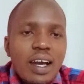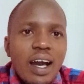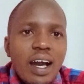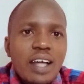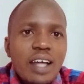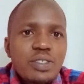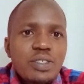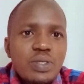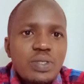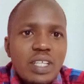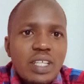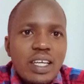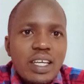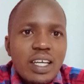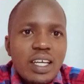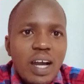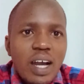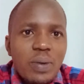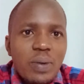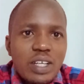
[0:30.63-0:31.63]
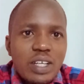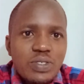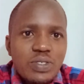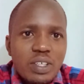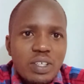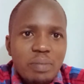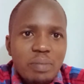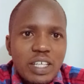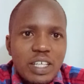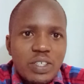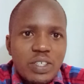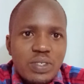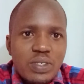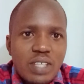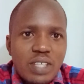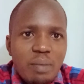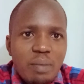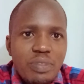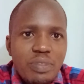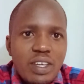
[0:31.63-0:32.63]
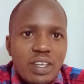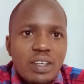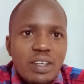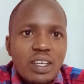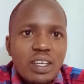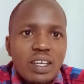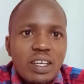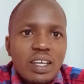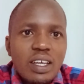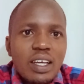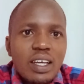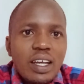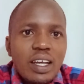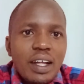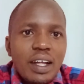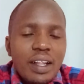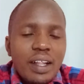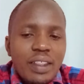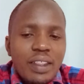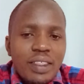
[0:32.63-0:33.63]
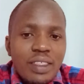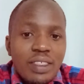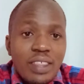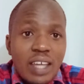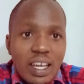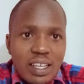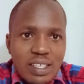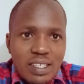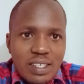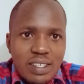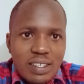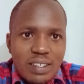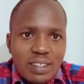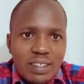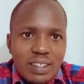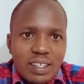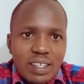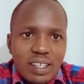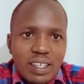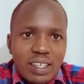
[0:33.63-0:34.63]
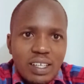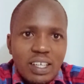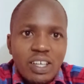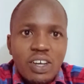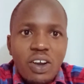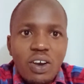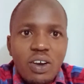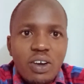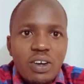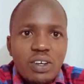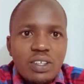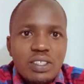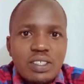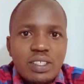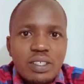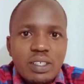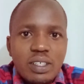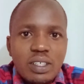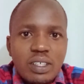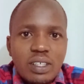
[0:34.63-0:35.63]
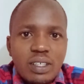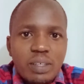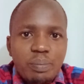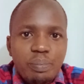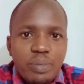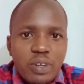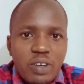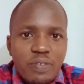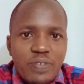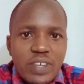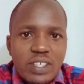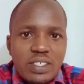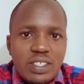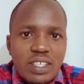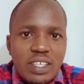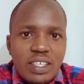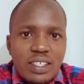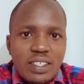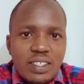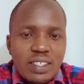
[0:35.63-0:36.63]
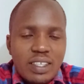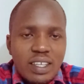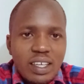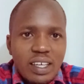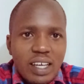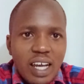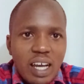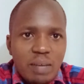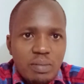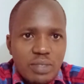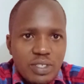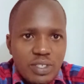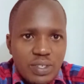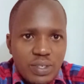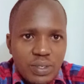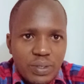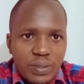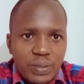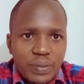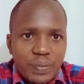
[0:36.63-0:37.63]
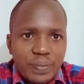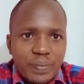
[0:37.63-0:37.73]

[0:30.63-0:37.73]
And today, I want to remind you something, that God's prophecies come true.